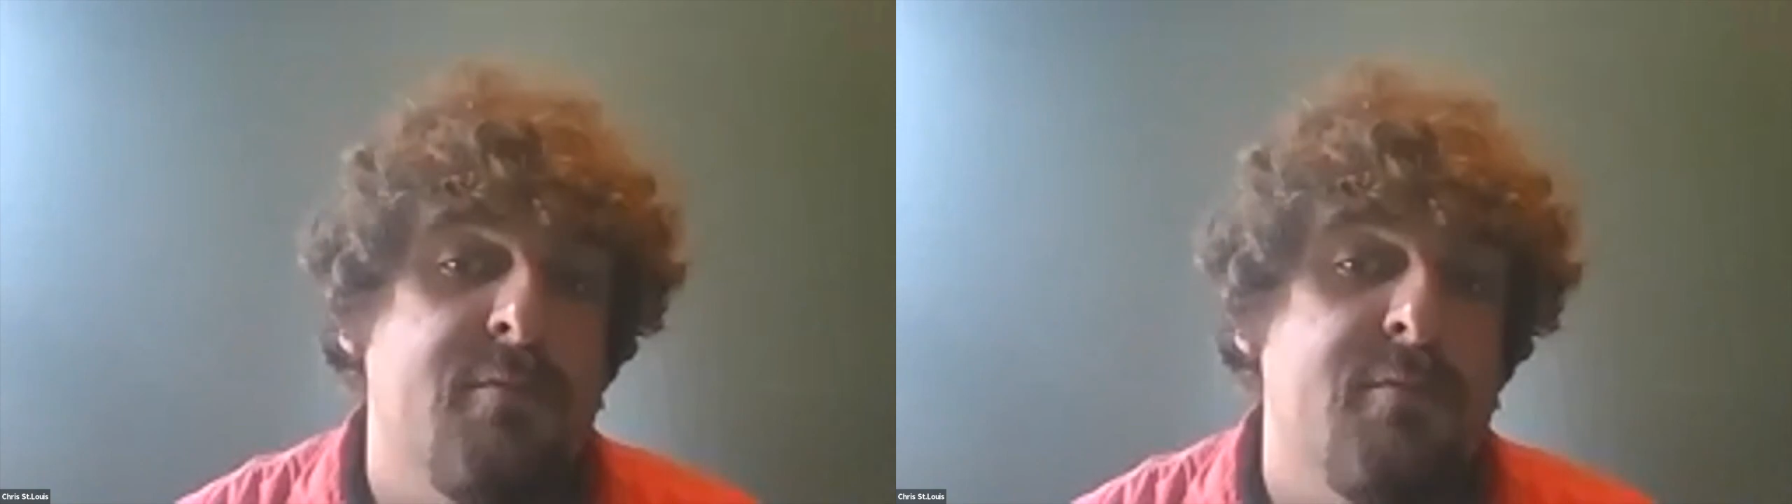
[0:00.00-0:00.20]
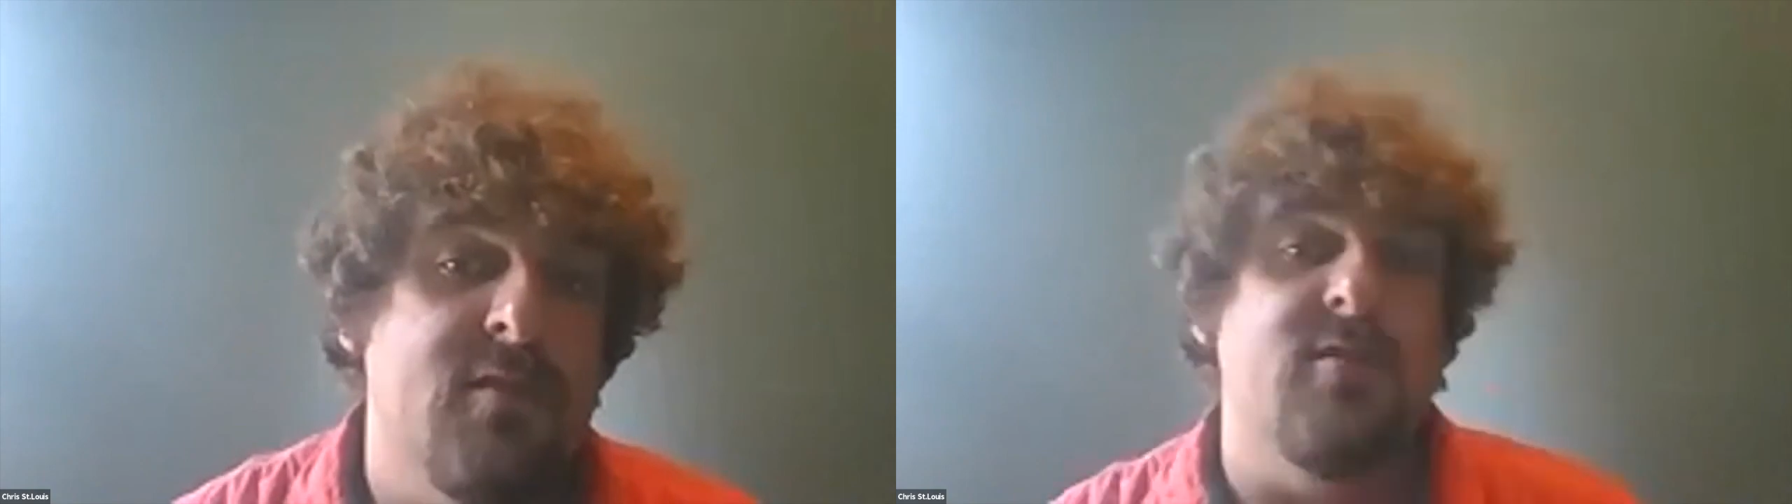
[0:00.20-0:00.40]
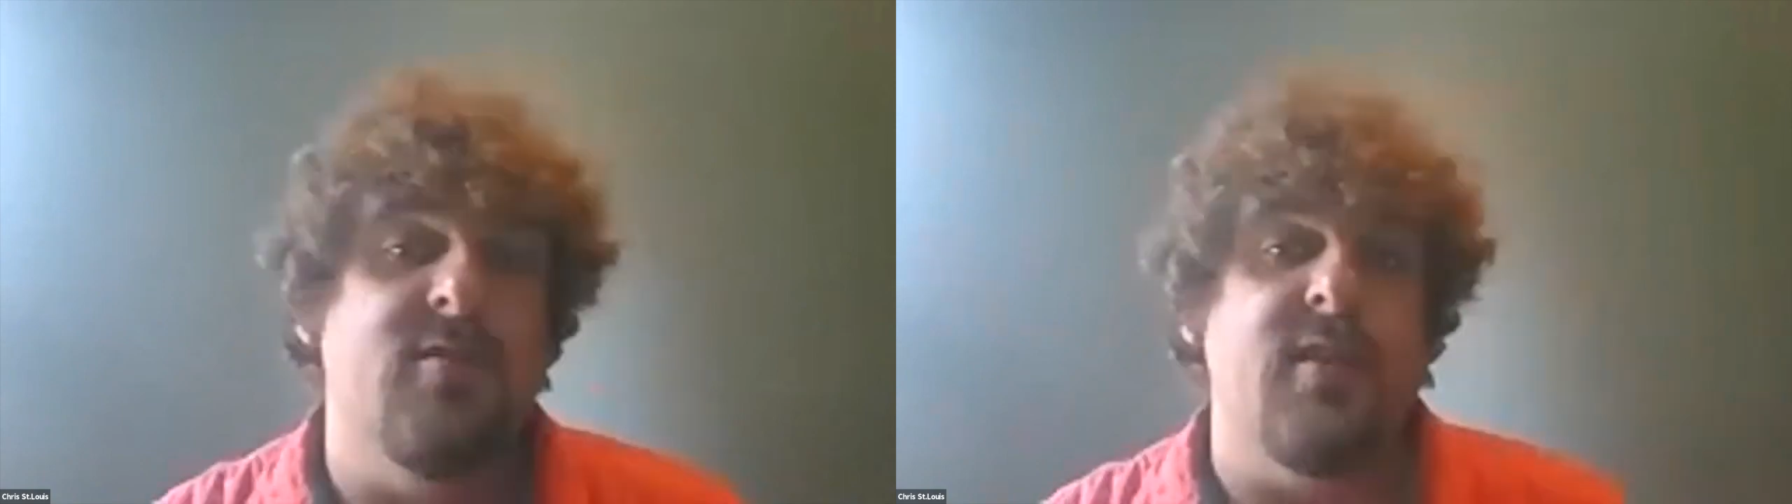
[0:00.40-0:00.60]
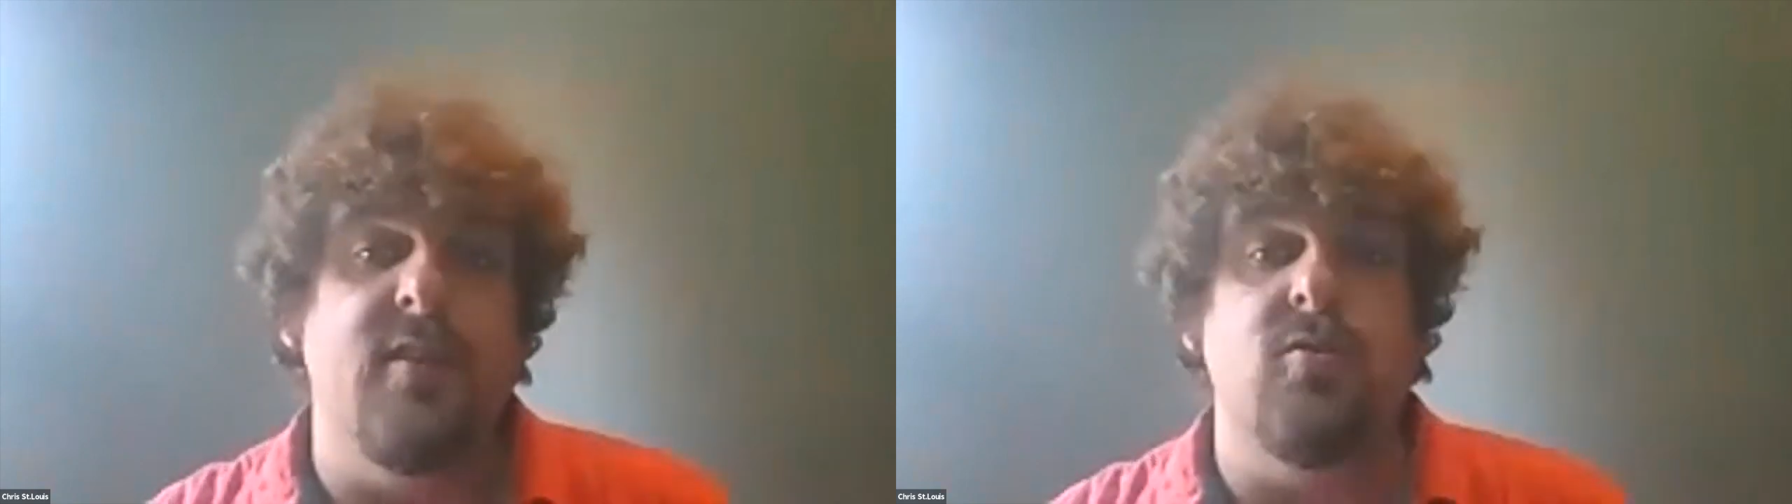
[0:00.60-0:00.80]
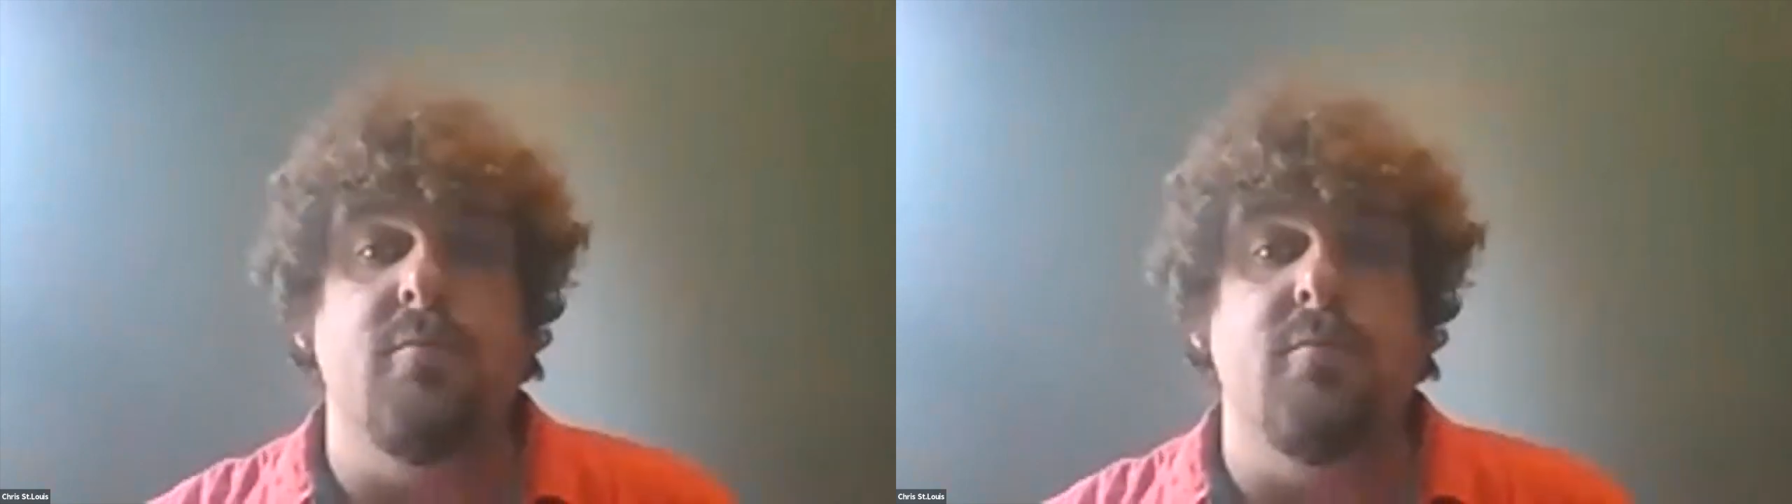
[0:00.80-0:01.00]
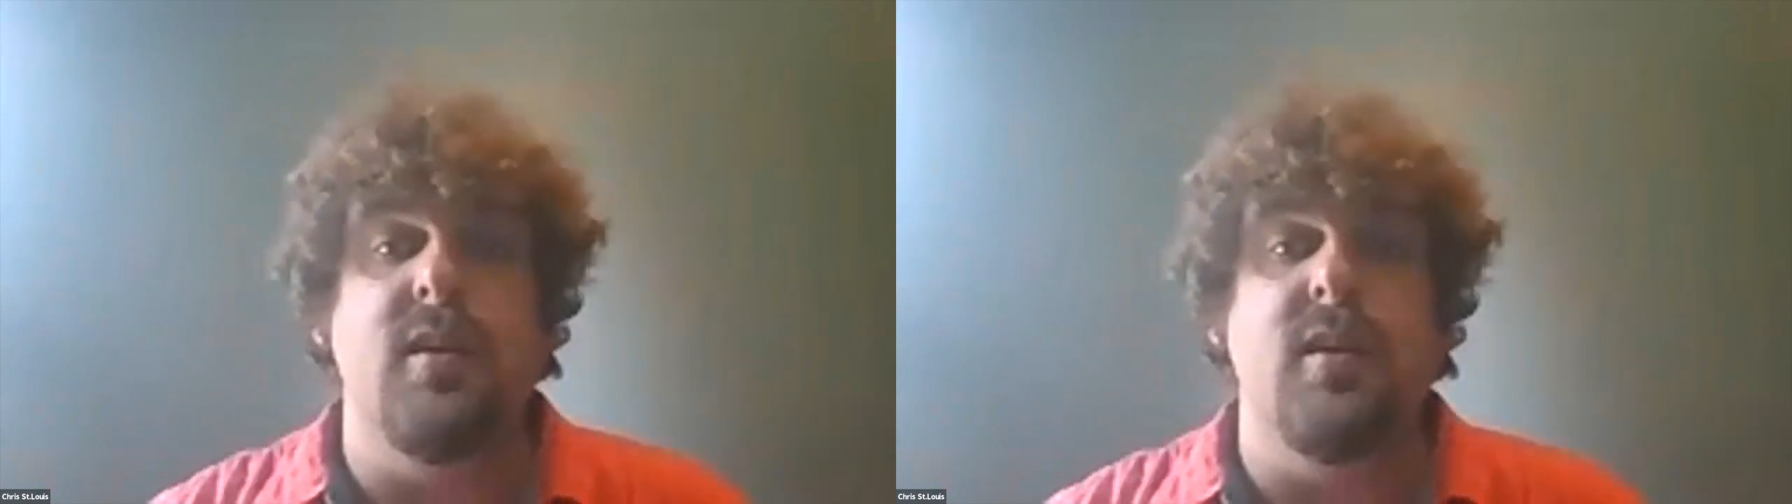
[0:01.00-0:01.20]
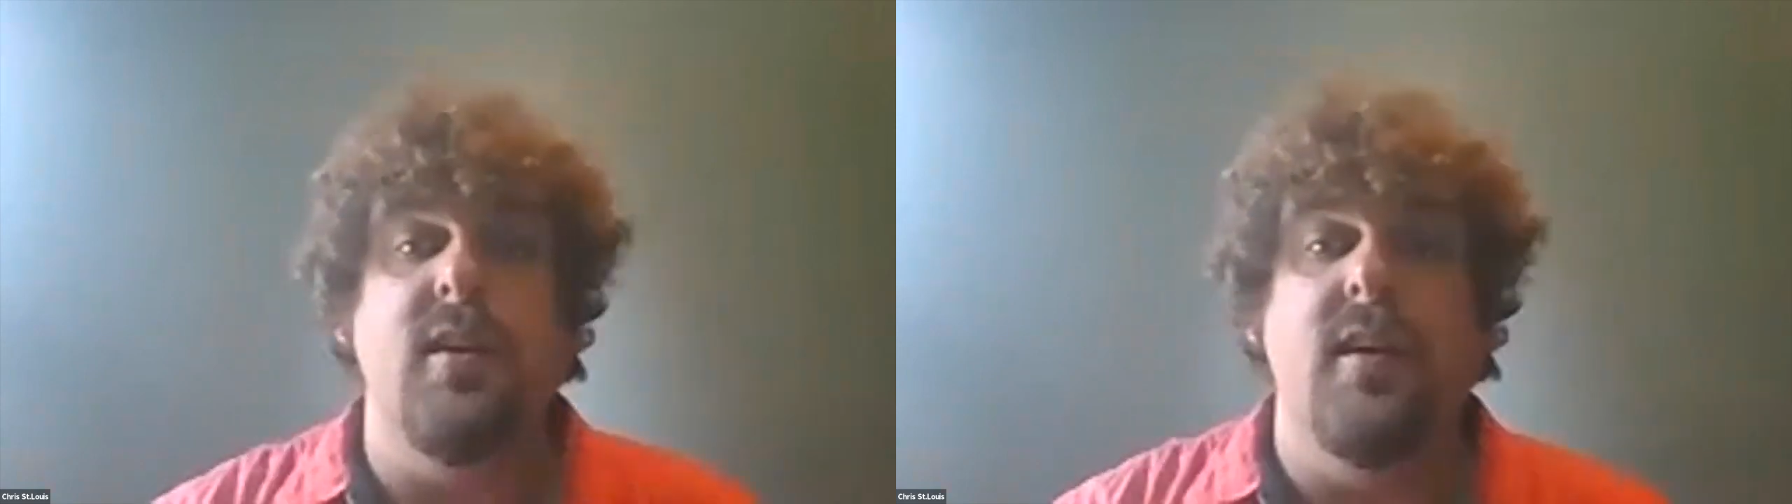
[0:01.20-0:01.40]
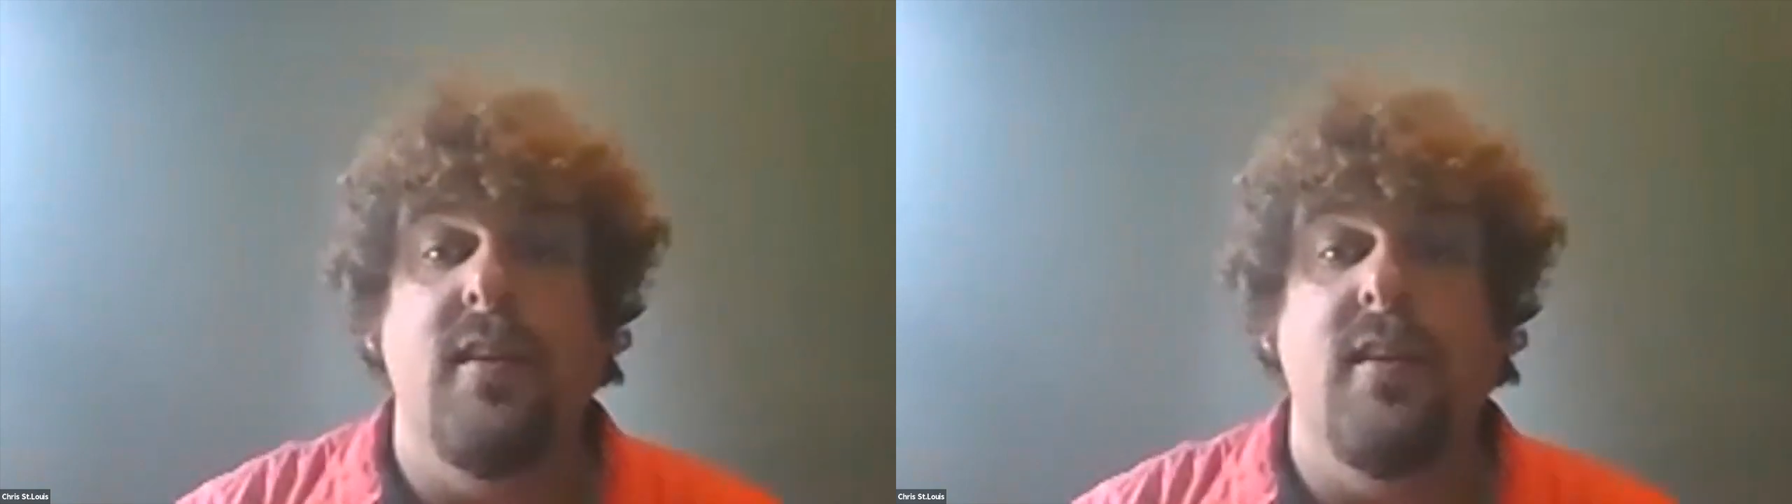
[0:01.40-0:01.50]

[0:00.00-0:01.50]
positions tend to be in